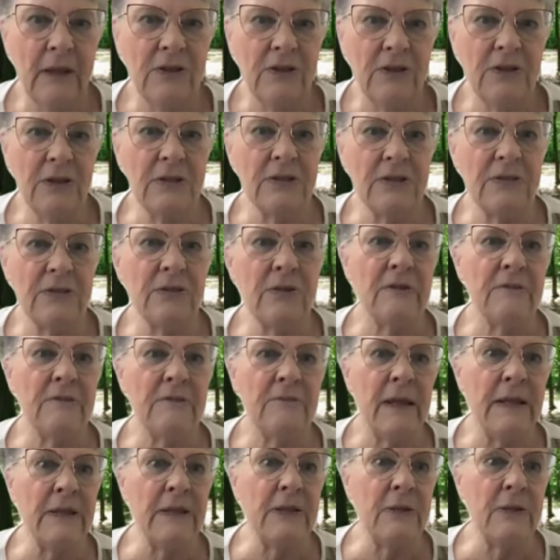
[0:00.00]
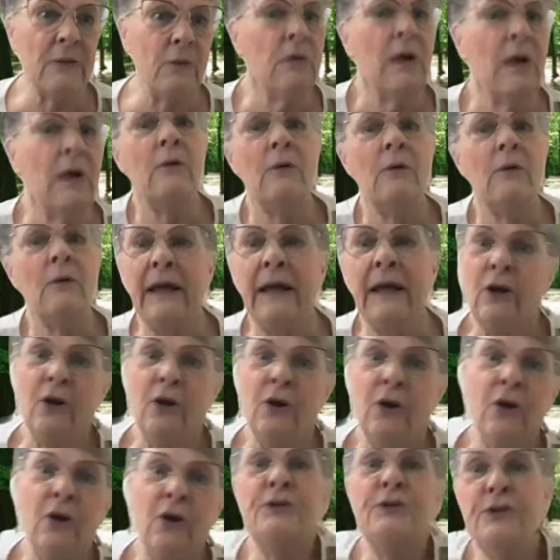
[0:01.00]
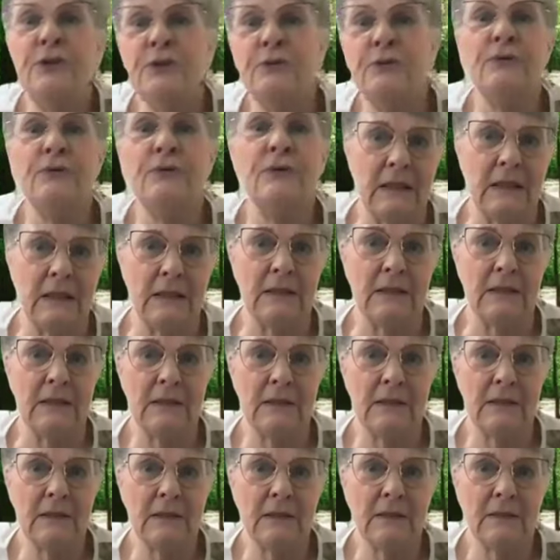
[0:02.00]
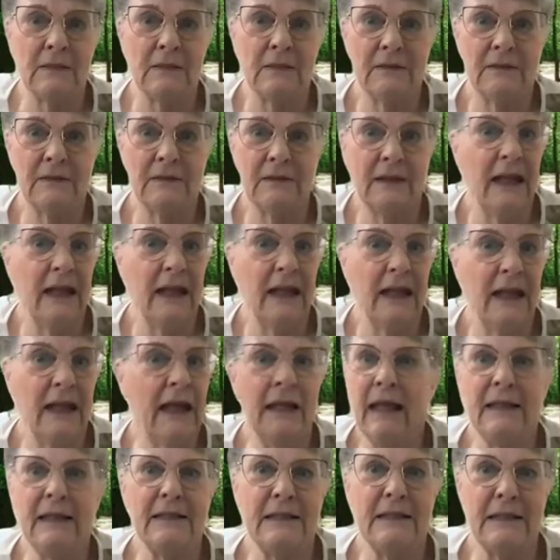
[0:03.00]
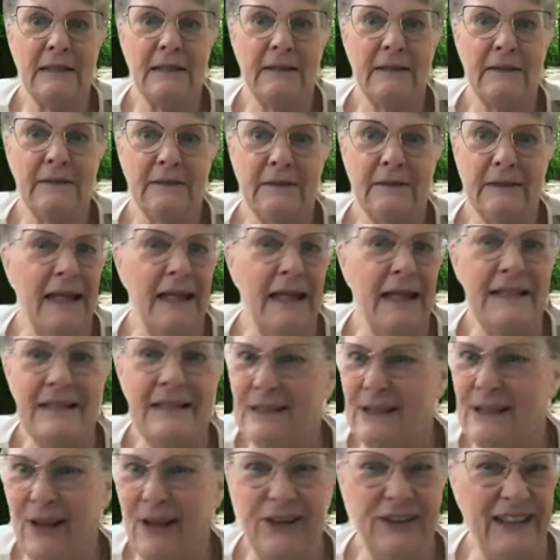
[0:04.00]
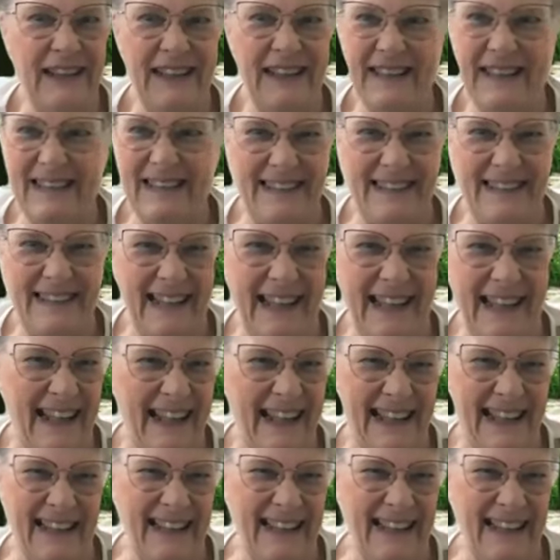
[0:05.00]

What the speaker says: Just sort of mentioned, well, it could do this. And that's it. That's all they say.